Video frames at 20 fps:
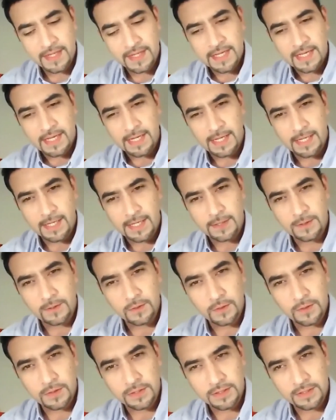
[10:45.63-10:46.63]

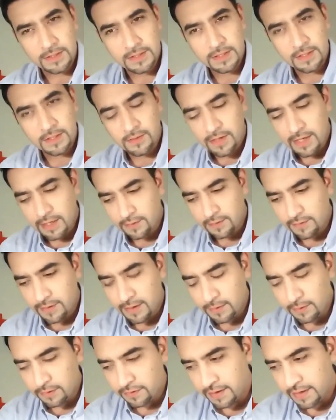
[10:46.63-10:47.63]
So this is a great
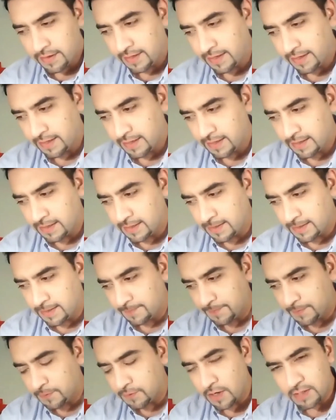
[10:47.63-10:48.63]
way to think. And
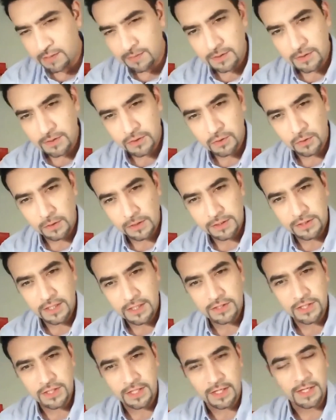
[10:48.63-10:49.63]
you talked about soul
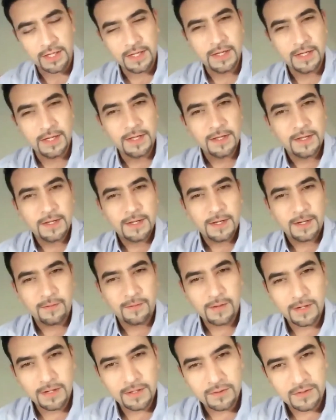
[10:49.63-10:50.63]
searching,
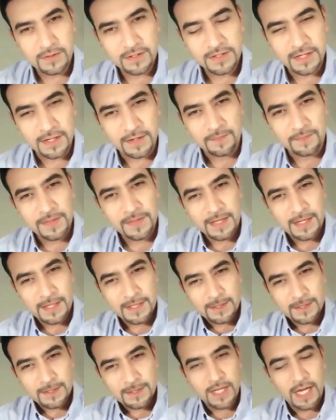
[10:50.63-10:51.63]
very interesting.
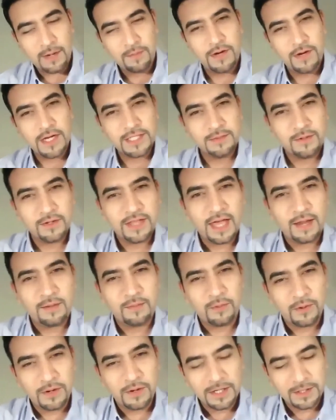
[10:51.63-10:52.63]
That brings me to
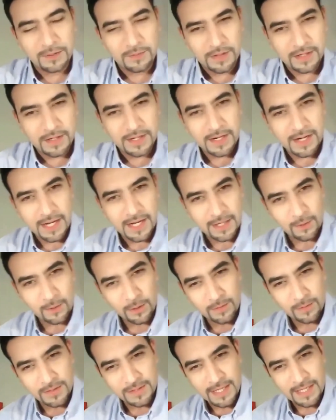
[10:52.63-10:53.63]
that point where I
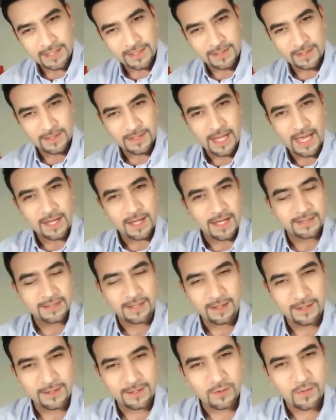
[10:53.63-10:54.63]
always like
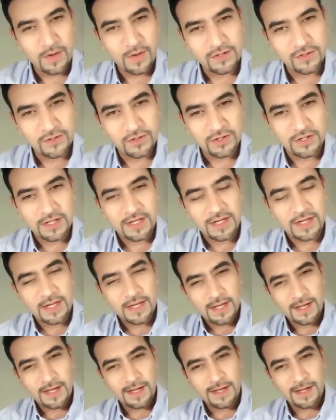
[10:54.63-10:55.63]
asking this question.
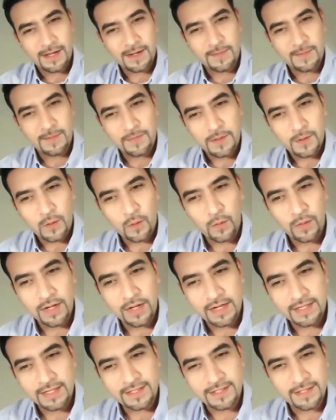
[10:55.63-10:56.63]

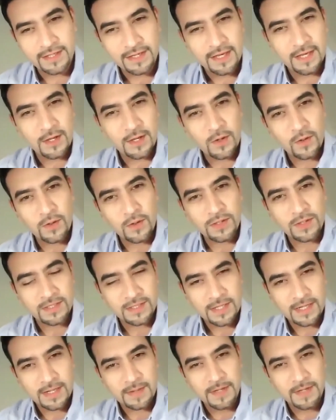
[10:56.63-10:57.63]
Will
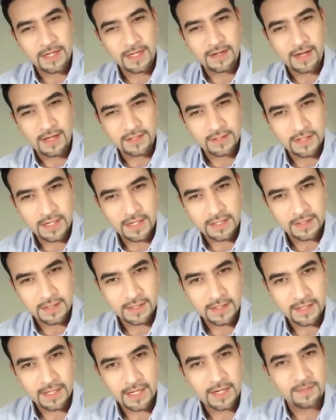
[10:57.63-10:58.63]
CEOs be tested
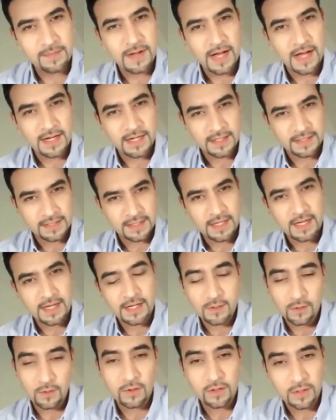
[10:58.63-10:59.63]
in
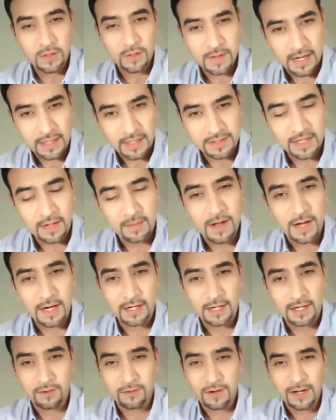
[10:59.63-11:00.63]
Pakistan? You know the Pakistan
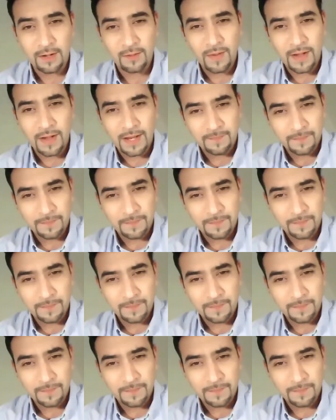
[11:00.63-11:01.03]
market really well.